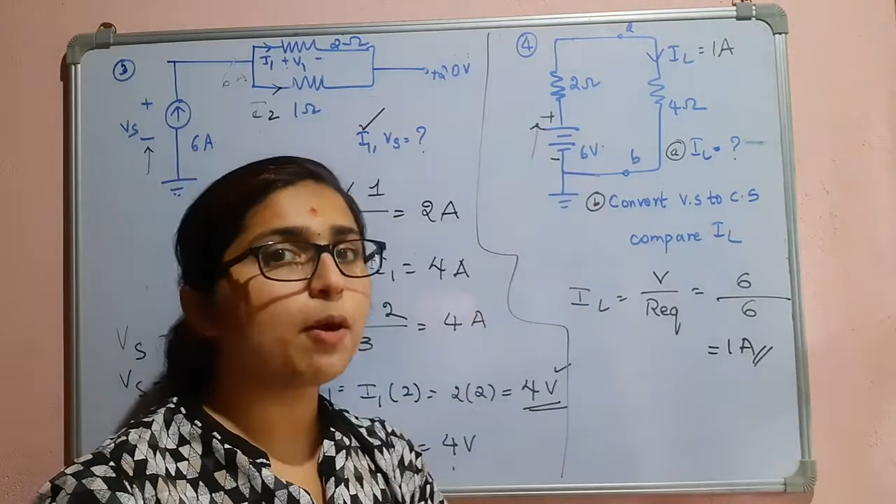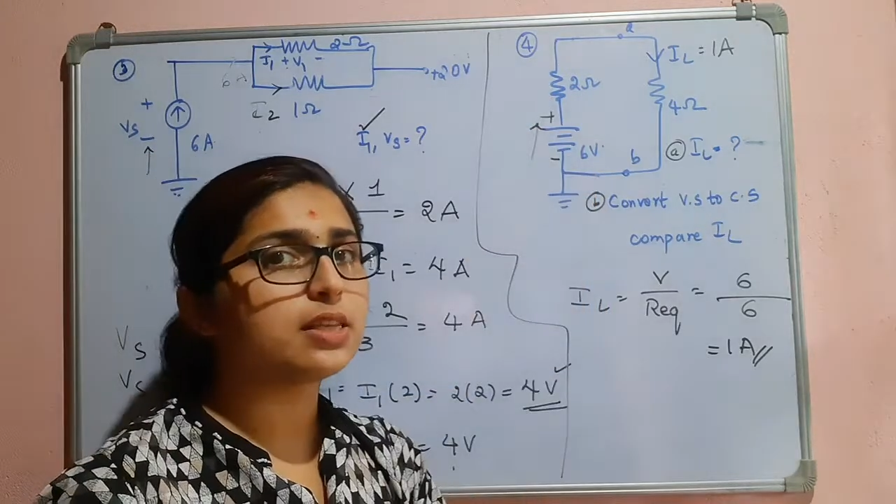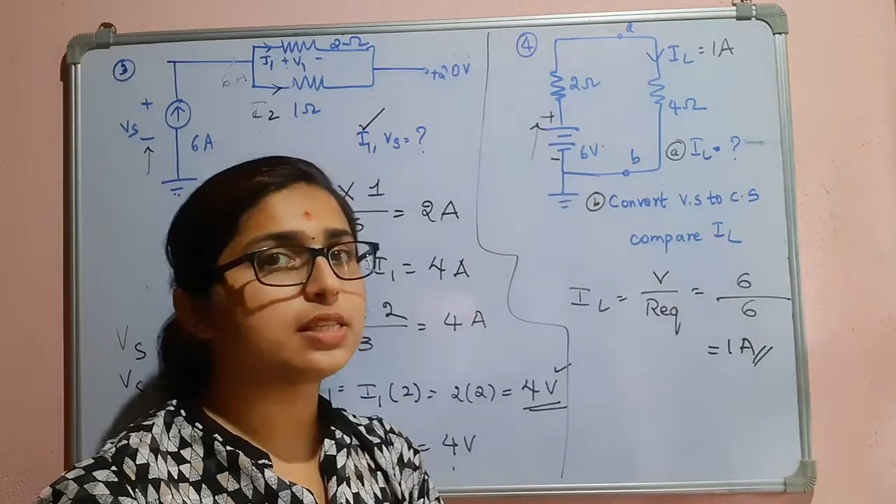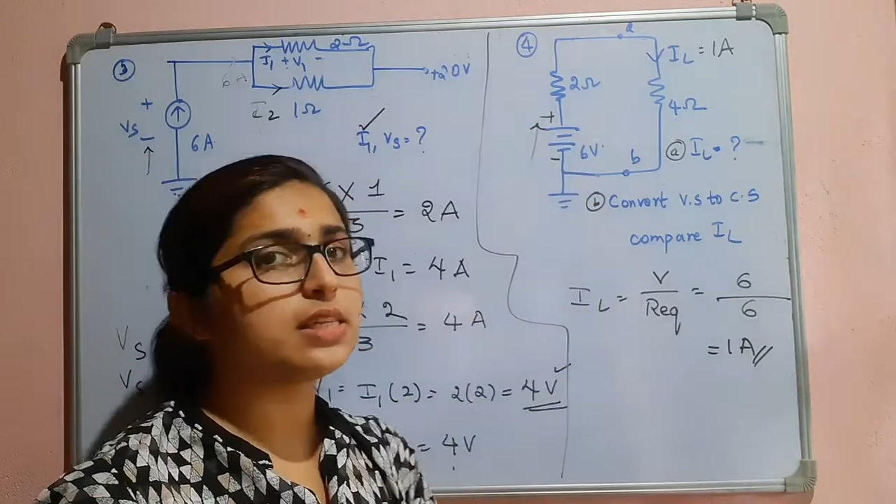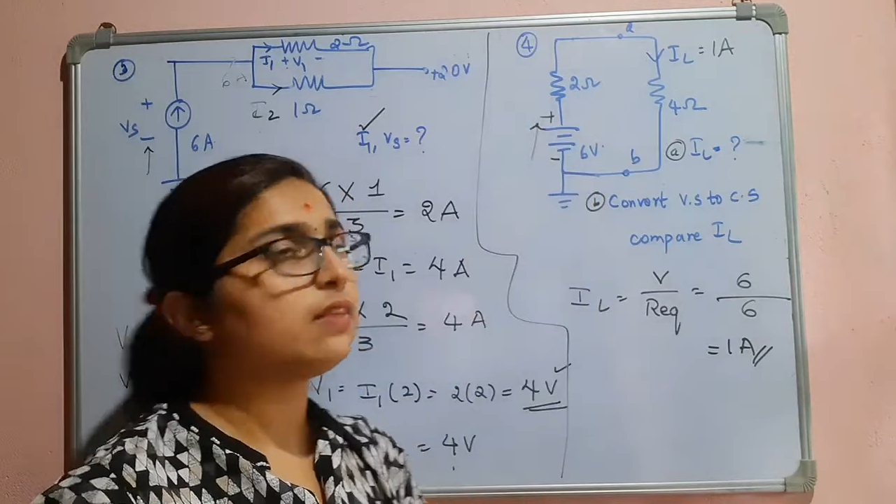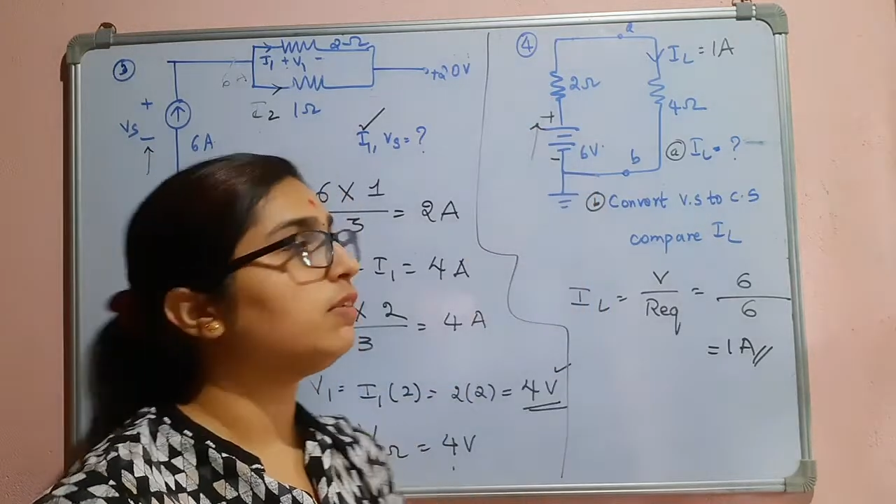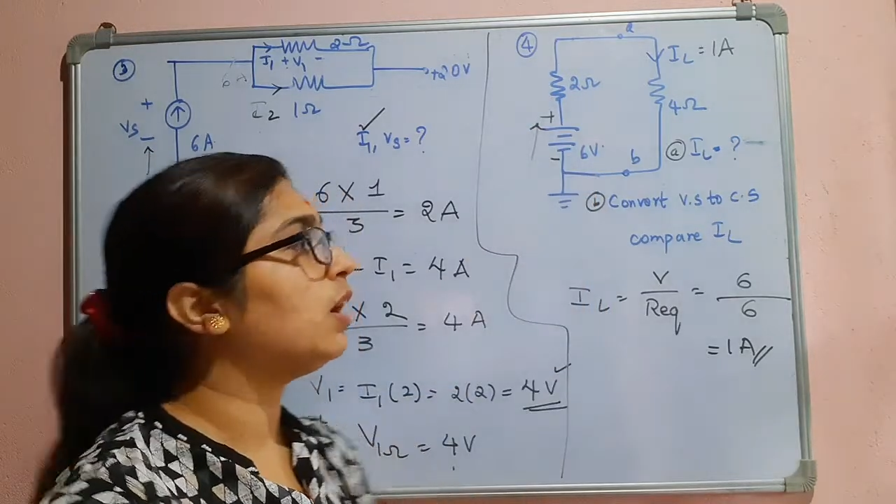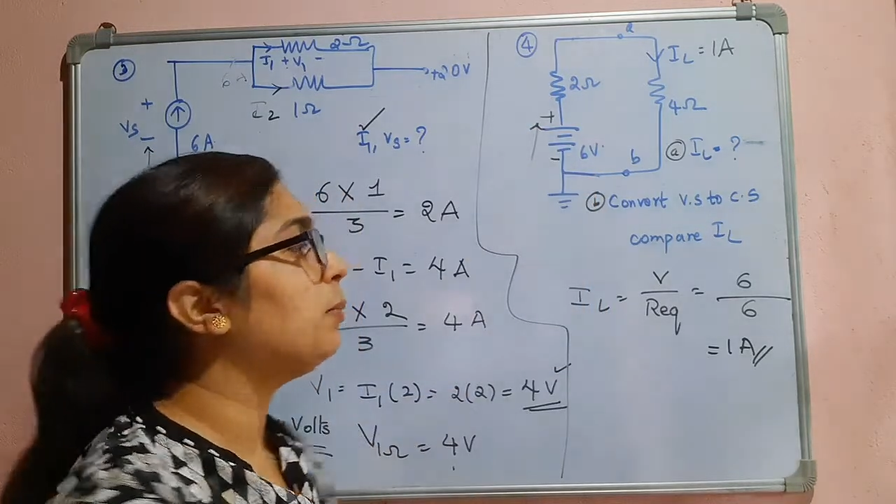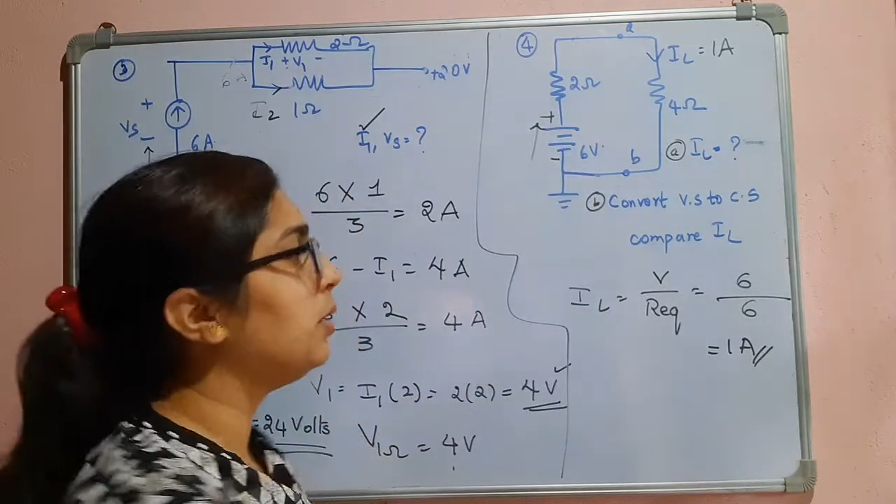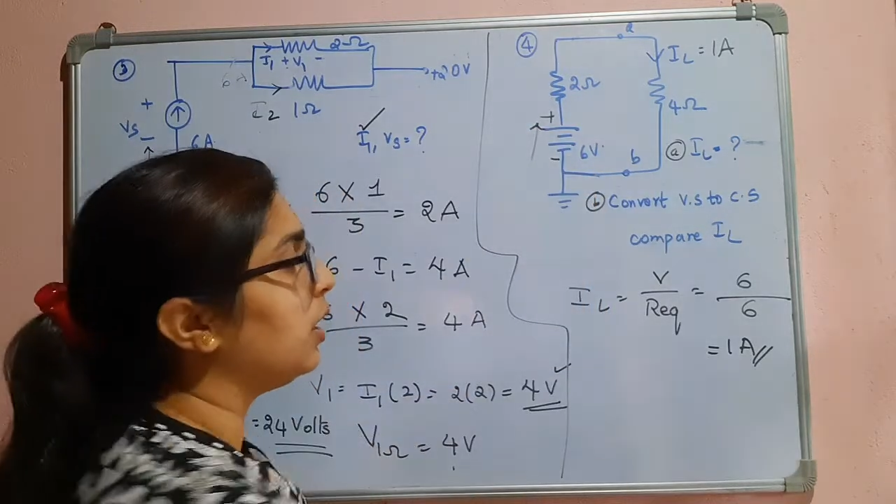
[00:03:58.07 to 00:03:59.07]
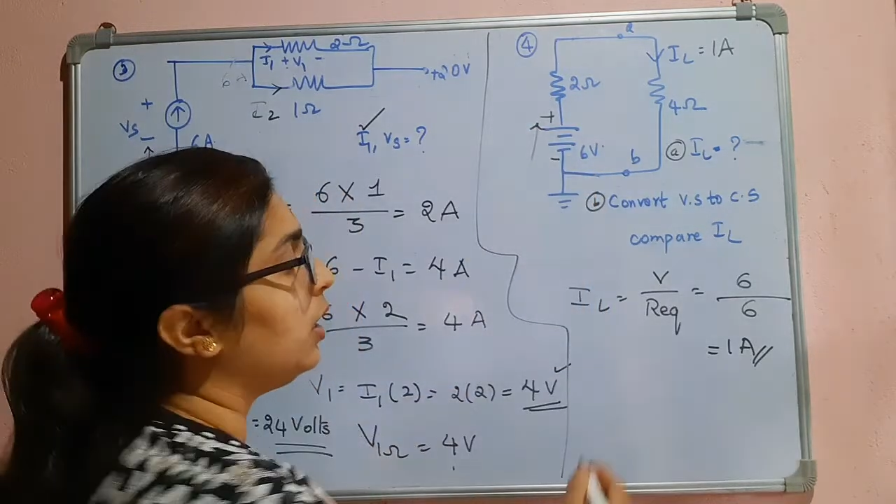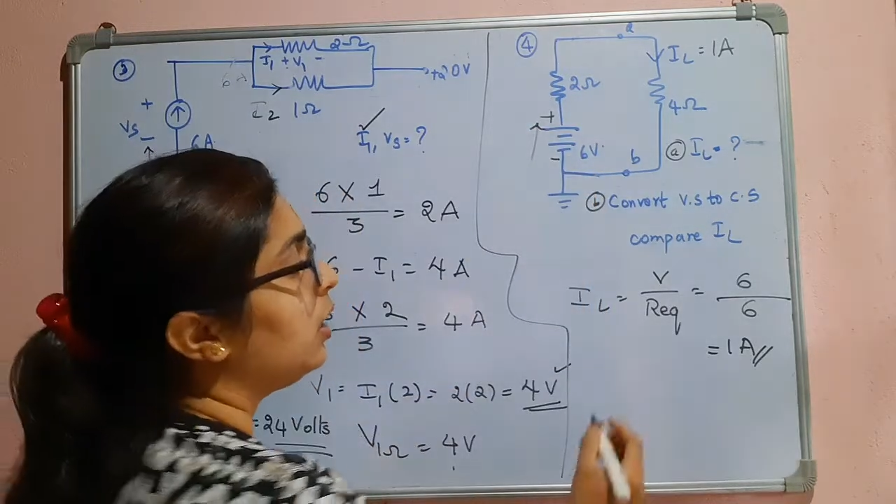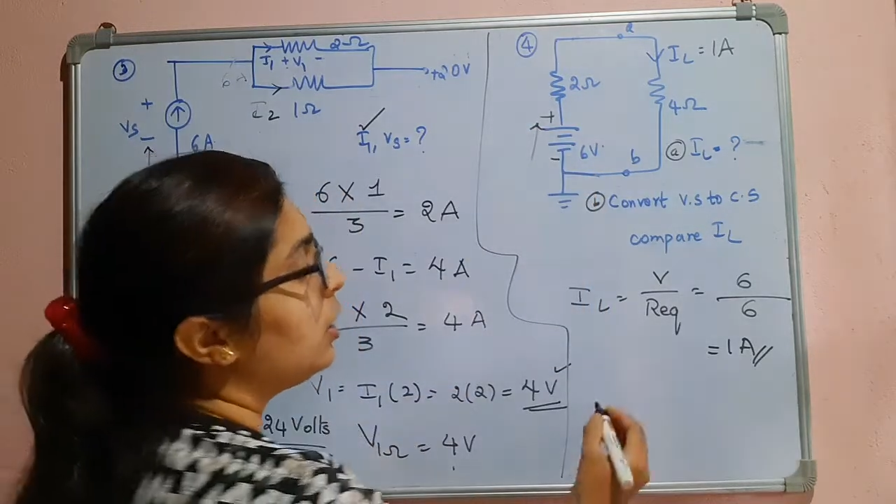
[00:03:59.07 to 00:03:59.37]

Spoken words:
positive terminal.